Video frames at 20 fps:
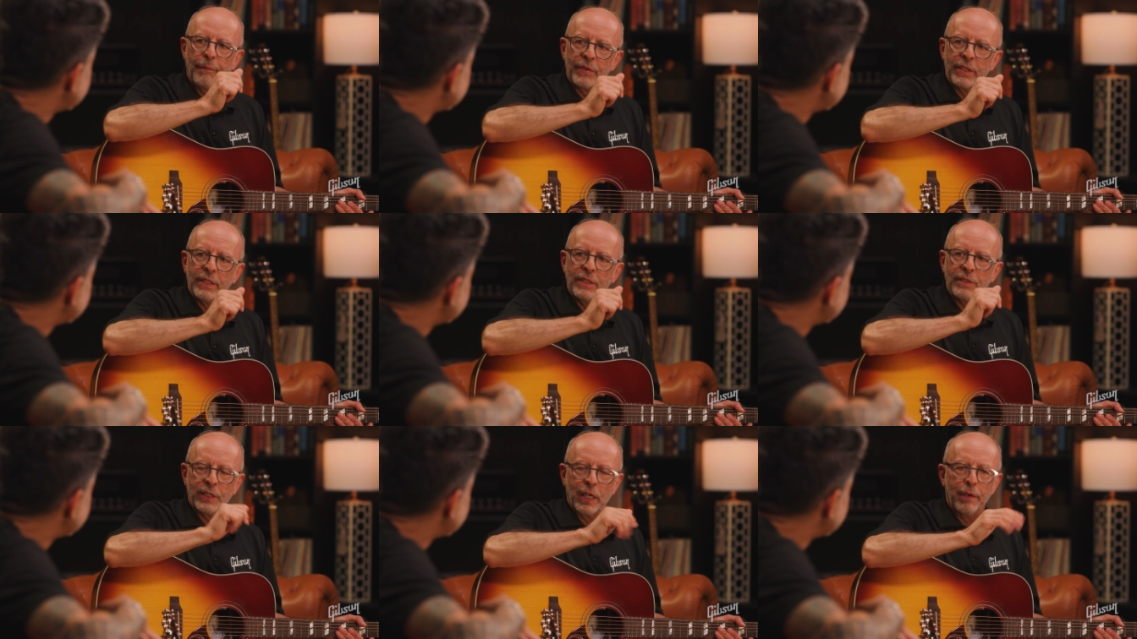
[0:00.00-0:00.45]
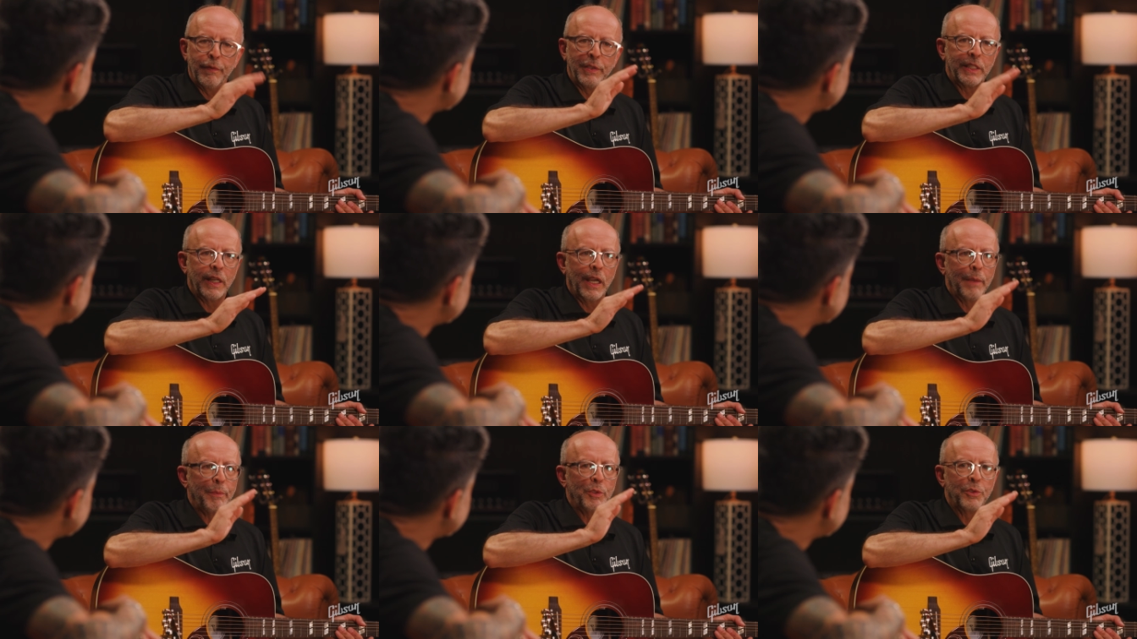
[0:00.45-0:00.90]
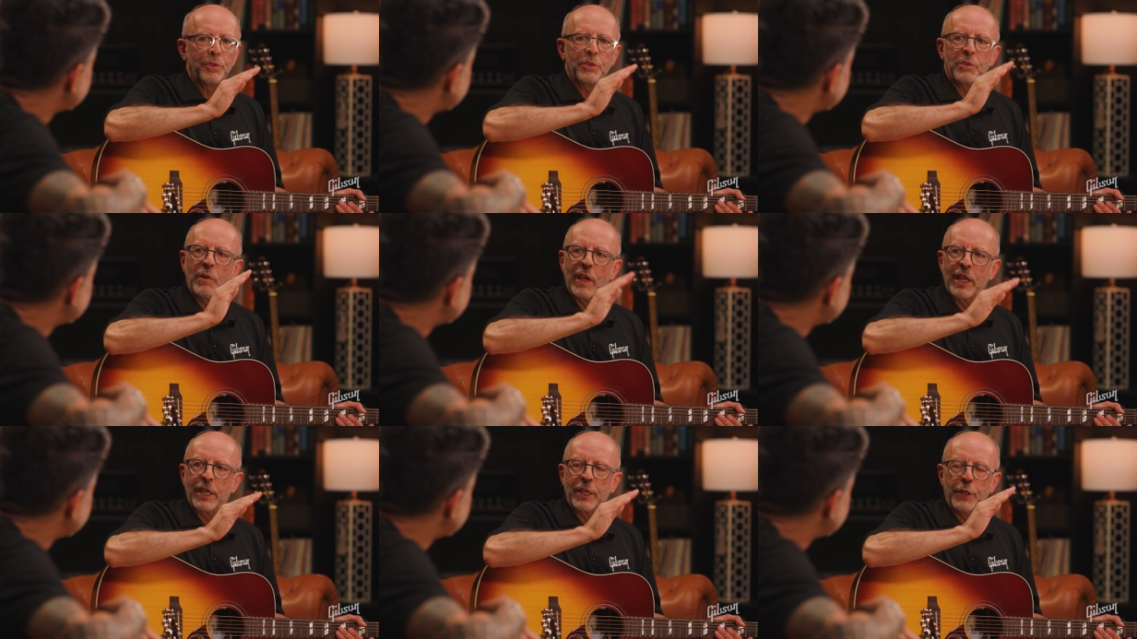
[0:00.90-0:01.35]
is every time you
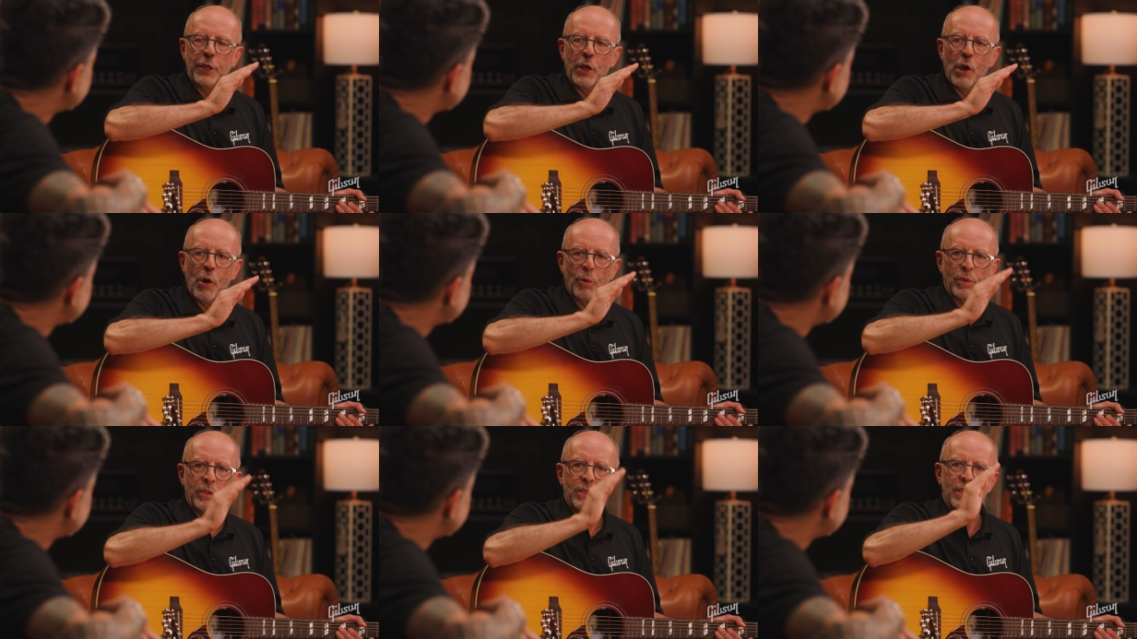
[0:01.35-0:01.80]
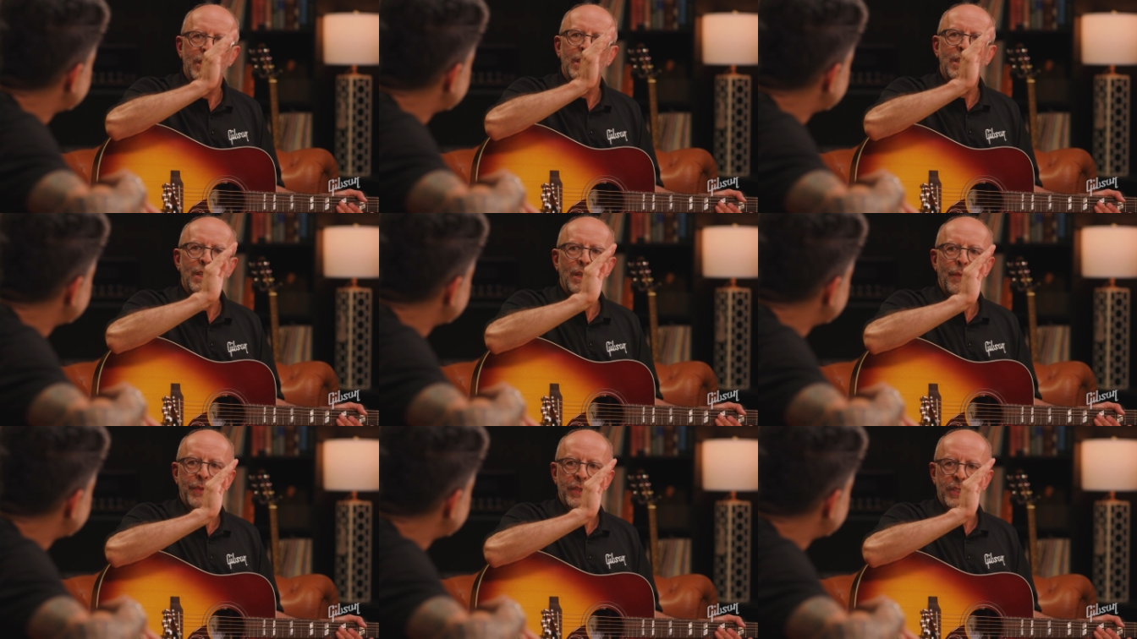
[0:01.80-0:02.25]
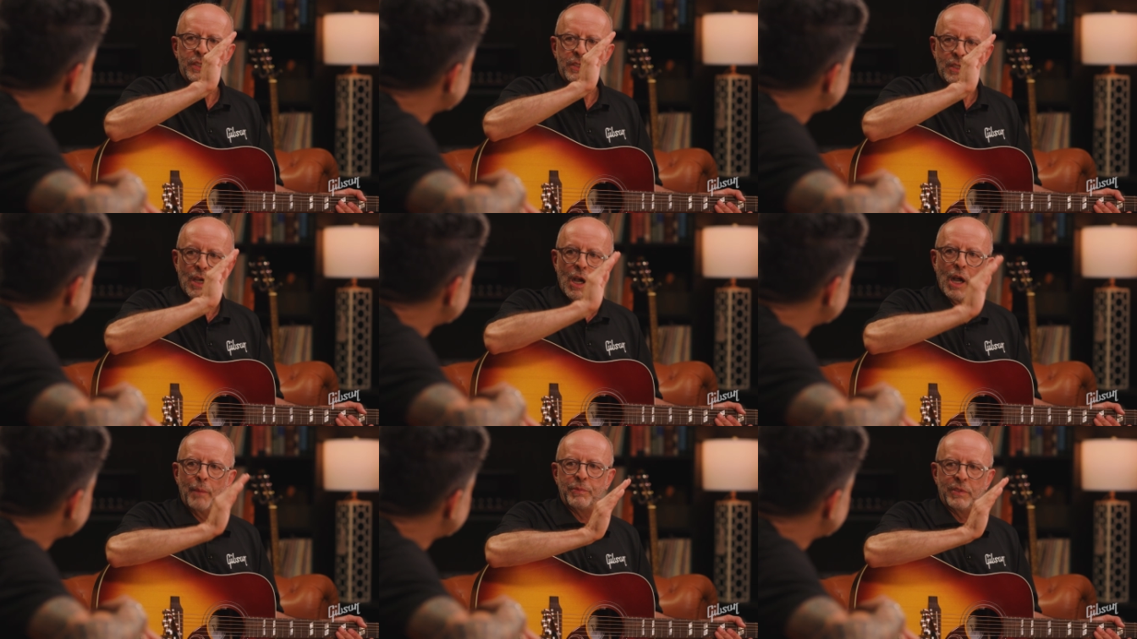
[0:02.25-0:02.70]
strike a note, the
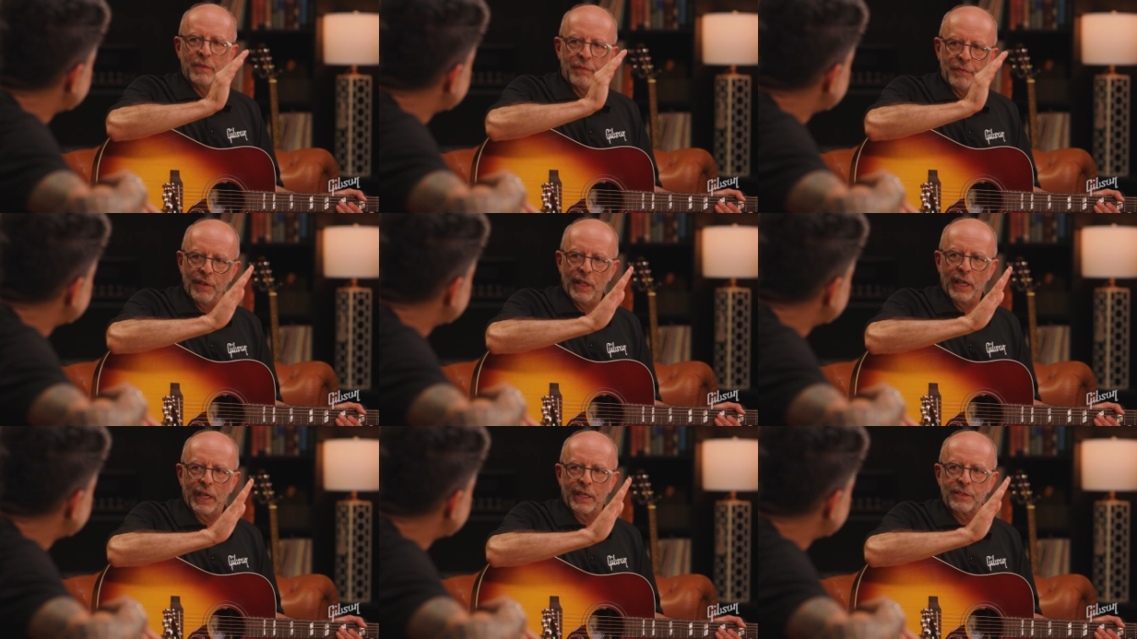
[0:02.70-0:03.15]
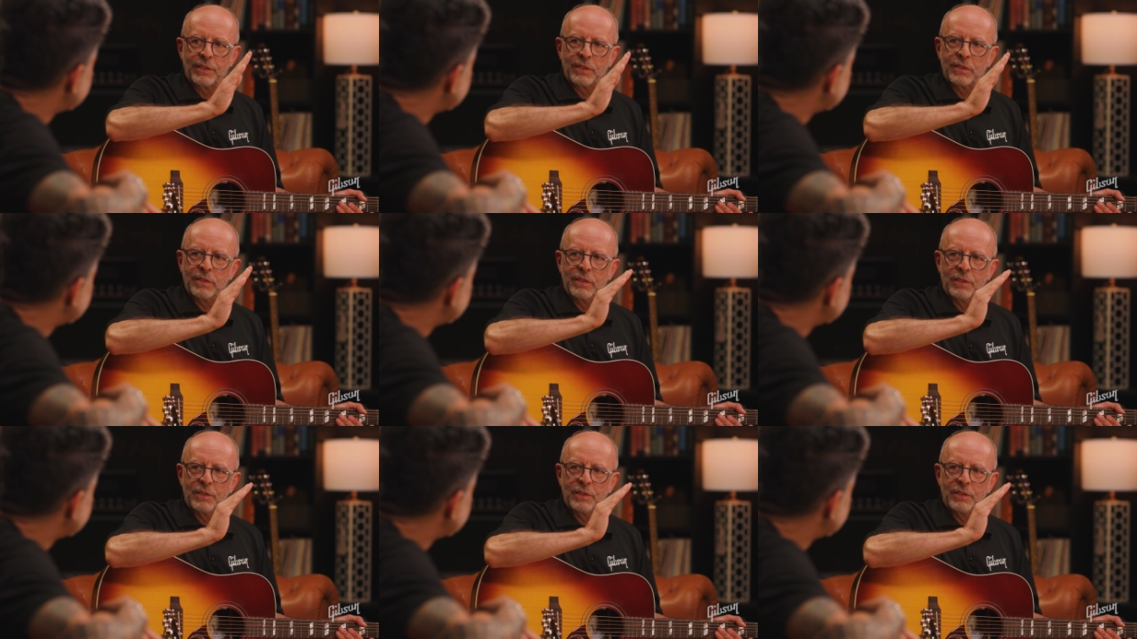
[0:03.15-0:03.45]
top deflects.